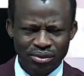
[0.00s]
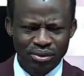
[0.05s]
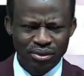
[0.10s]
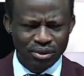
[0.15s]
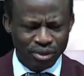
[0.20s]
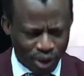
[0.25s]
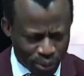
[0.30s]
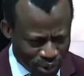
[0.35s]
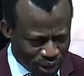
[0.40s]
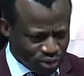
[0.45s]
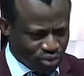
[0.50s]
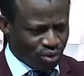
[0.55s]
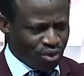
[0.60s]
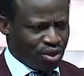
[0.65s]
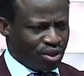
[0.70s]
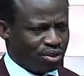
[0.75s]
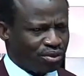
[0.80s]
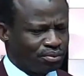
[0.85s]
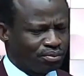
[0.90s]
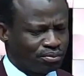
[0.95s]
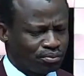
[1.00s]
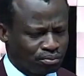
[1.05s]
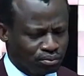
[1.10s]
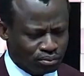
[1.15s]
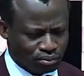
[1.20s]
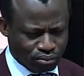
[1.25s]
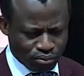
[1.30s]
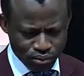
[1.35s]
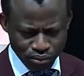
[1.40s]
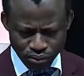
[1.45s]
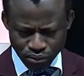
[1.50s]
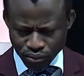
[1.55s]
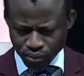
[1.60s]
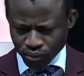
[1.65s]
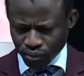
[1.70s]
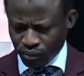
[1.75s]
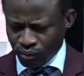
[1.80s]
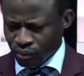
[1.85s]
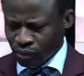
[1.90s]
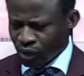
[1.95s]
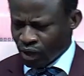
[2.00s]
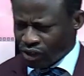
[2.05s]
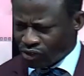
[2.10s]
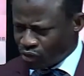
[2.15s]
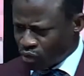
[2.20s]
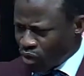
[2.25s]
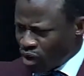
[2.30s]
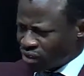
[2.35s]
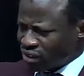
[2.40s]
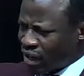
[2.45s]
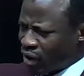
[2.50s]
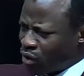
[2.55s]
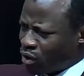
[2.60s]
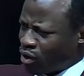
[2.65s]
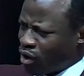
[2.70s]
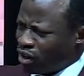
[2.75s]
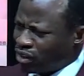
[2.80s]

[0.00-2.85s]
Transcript: Number three is what I will call